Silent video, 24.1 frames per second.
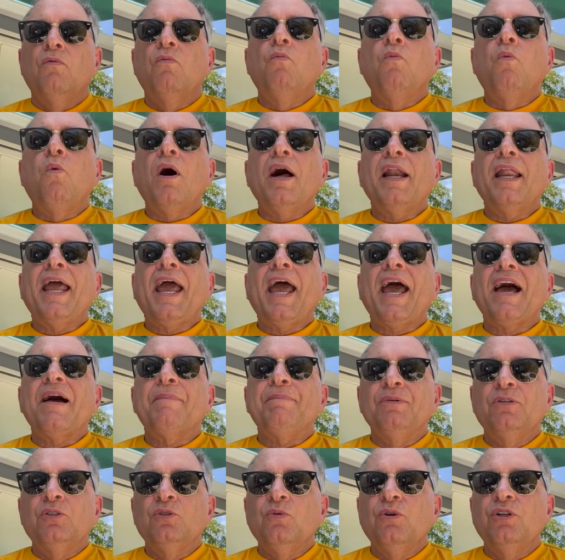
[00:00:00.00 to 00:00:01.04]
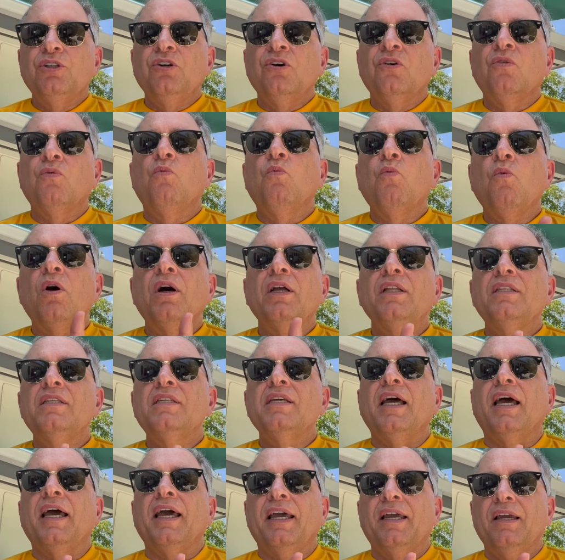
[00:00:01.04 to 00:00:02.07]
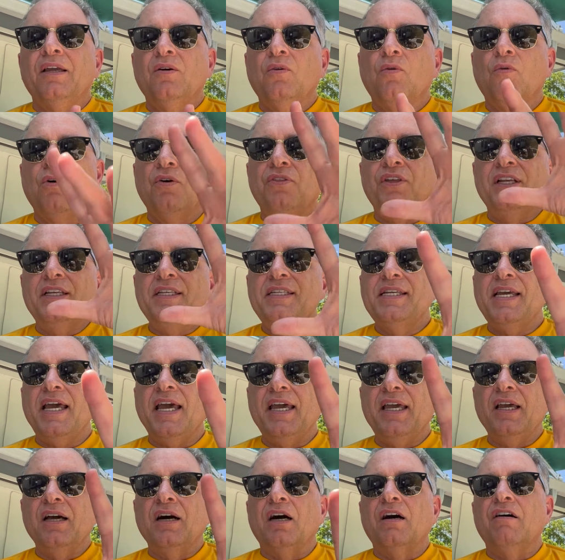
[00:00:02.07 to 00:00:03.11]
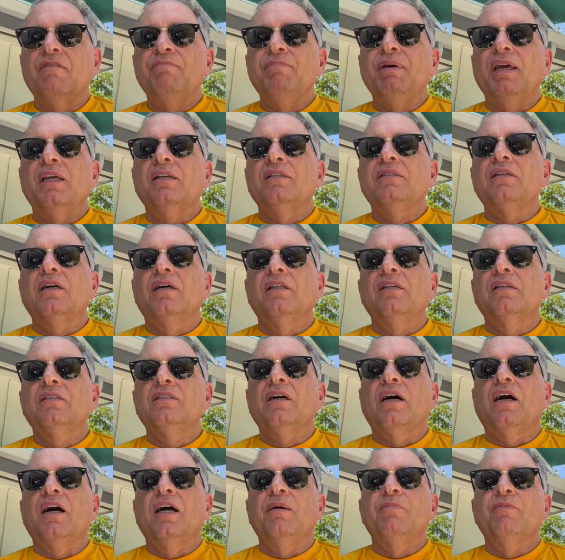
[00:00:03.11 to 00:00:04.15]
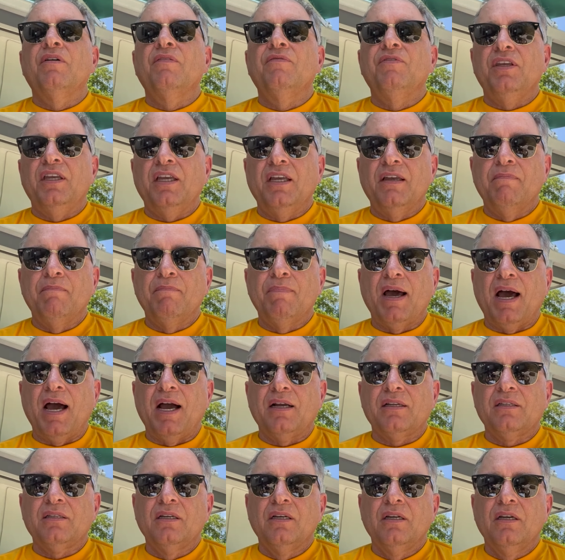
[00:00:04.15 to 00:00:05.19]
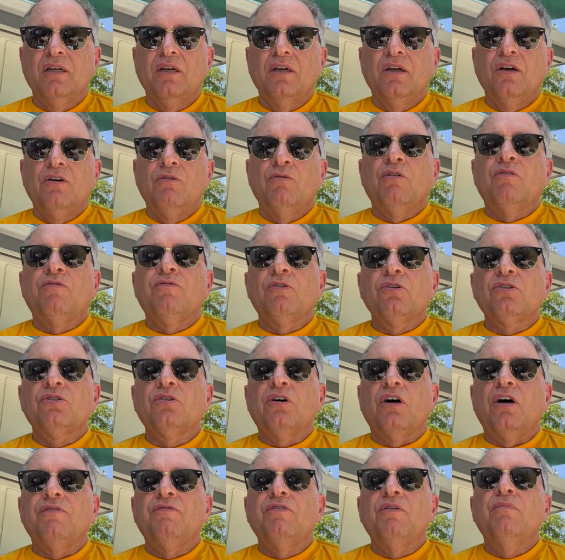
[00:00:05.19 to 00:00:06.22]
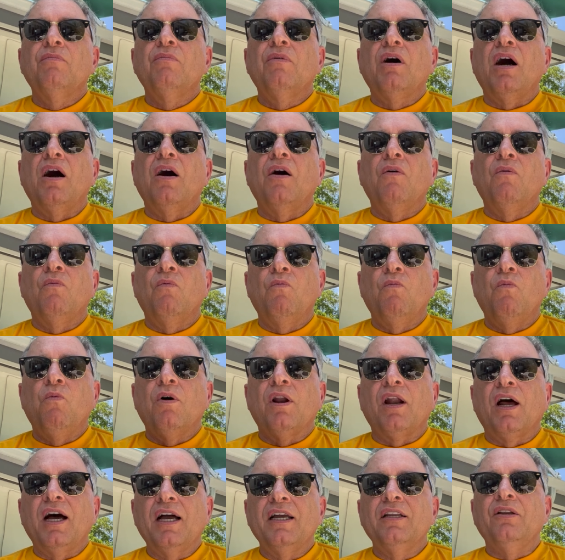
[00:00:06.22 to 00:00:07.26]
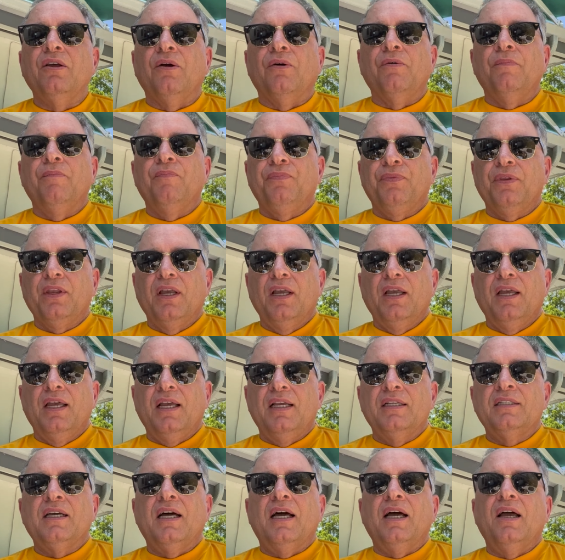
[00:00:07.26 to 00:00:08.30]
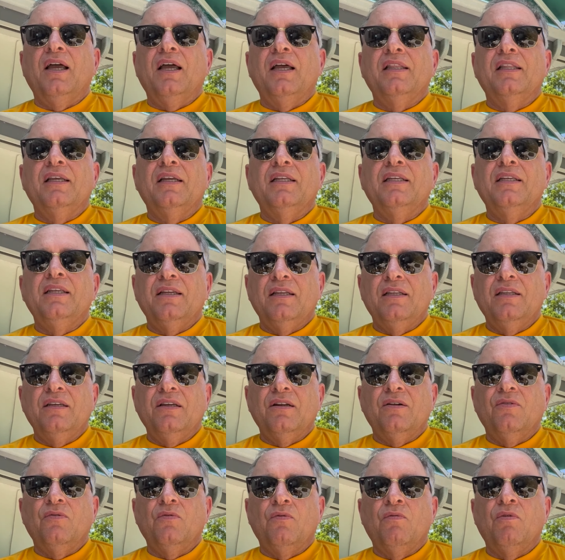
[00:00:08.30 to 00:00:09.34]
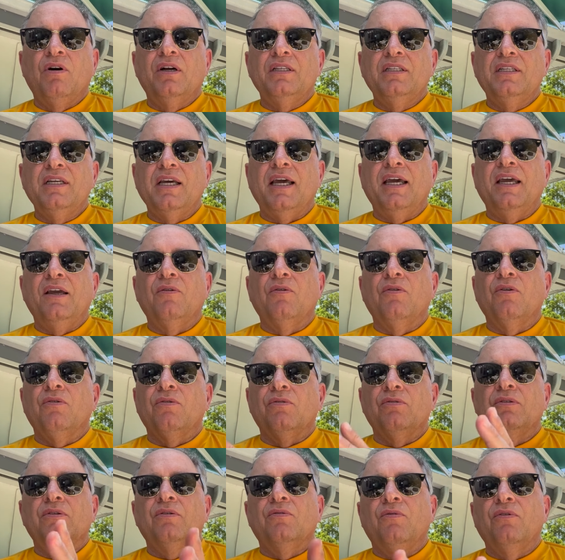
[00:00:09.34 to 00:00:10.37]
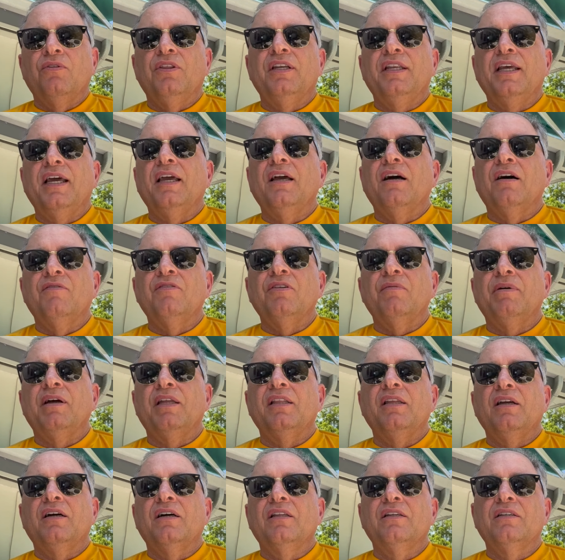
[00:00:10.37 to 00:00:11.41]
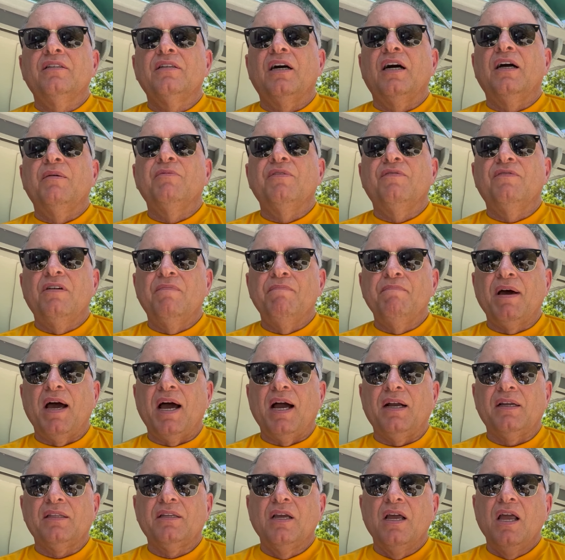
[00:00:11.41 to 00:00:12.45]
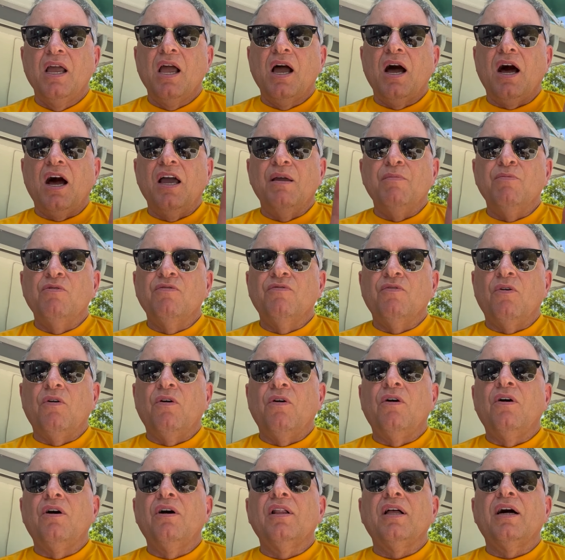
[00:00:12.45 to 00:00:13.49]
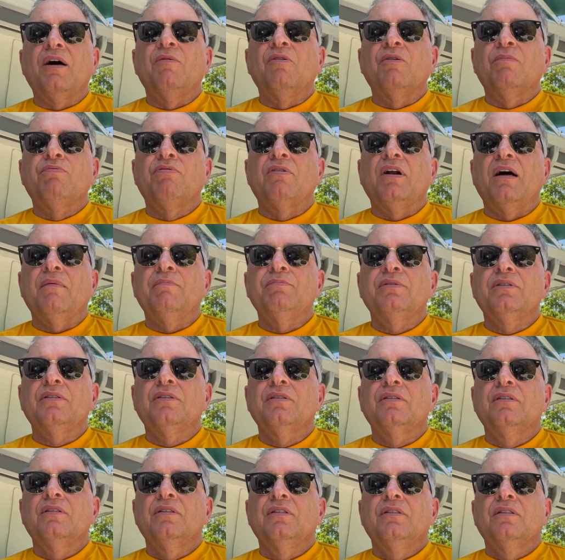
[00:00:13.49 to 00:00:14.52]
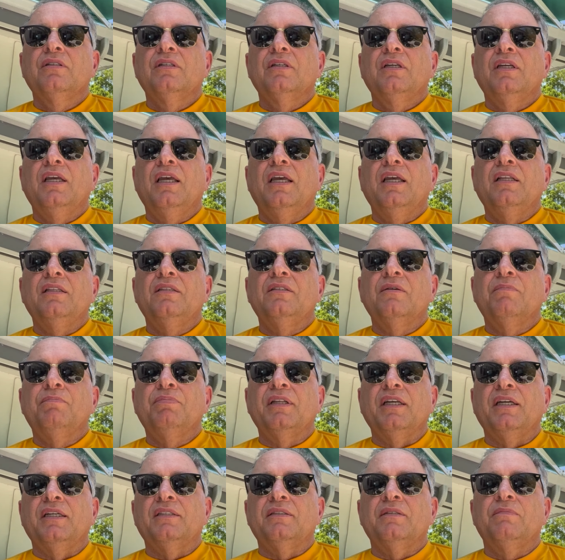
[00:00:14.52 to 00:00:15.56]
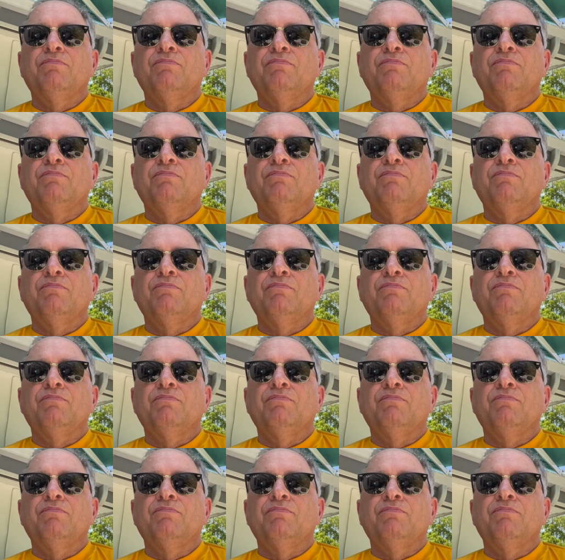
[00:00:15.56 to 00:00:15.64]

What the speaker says: What happens when you're 1 day or the day of, based on the time of the impact? Well, first off, what I do is, the 1 day or the day of, depending on the time of impact, I move all our preps into place,